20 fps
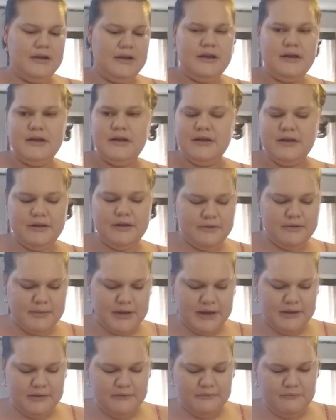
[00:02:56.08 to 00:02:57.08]
I know
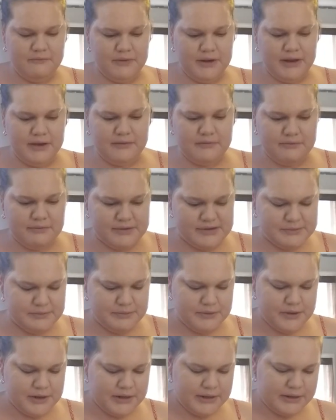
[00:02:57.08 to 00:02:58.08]
my week was
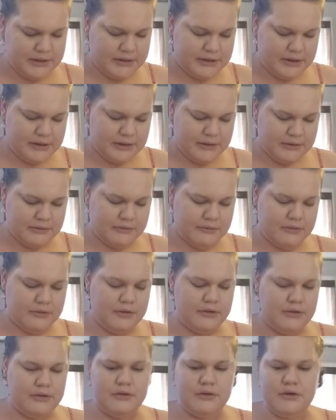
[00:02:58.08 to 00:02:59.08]
pretty long.
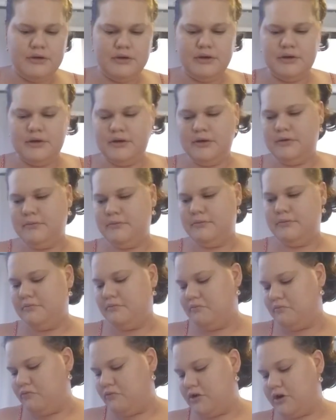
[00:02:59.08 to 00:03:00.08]

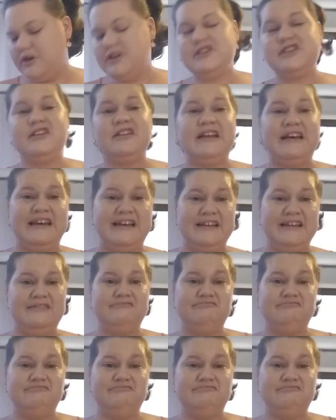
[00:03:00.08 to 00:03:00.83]
Worked a lot.